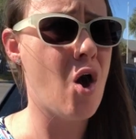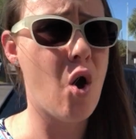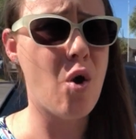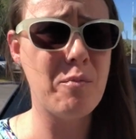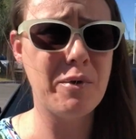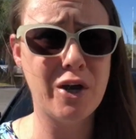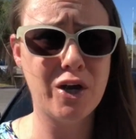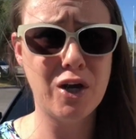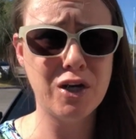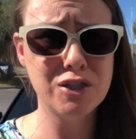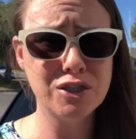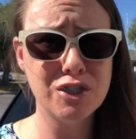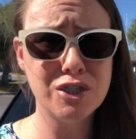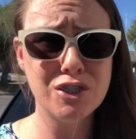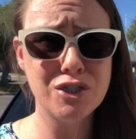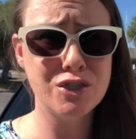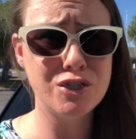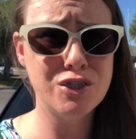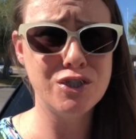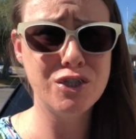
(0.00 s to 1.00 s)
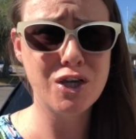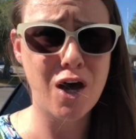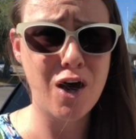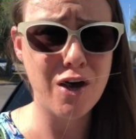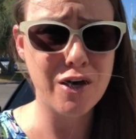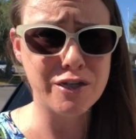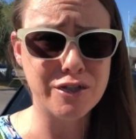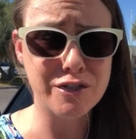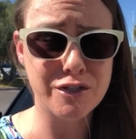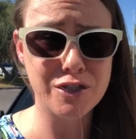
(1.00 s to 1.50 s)
oh my gosh, there's
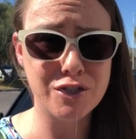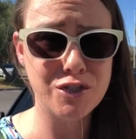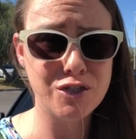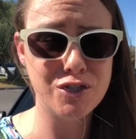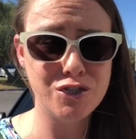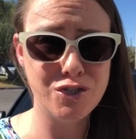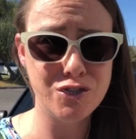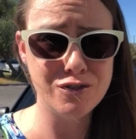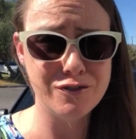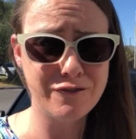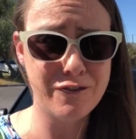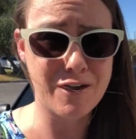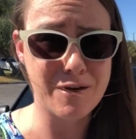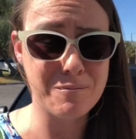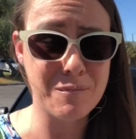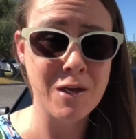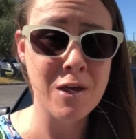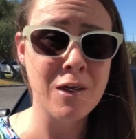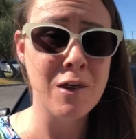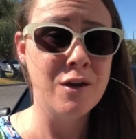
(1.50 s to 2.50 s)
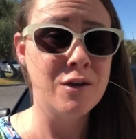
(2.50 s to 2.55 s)
tons to choose from.